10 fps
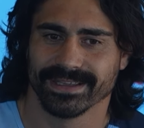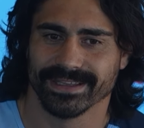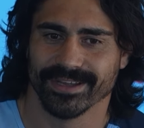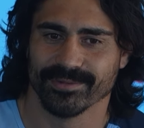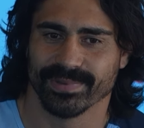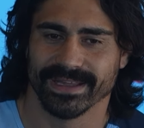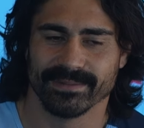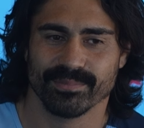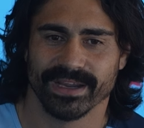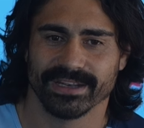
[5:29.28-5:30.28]
you know, play a
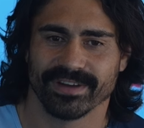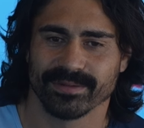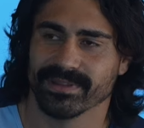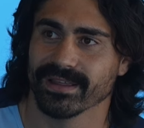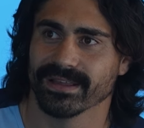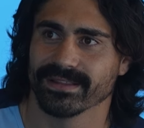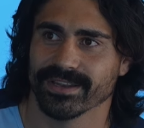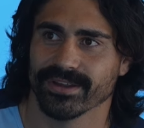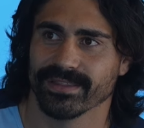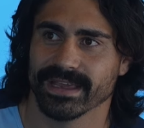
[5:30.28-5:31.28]
brand of rugby that, you
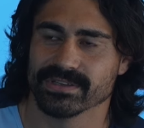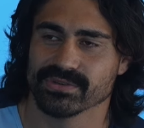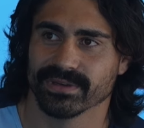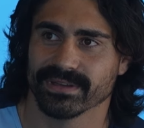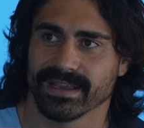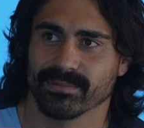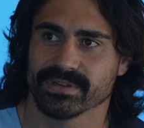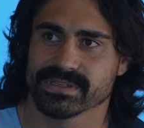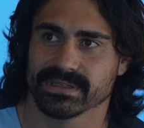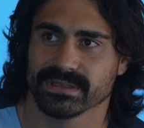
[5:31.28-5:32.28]
know, they enjoyed. Come
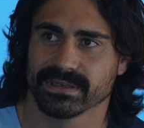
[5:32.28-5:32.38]
watch.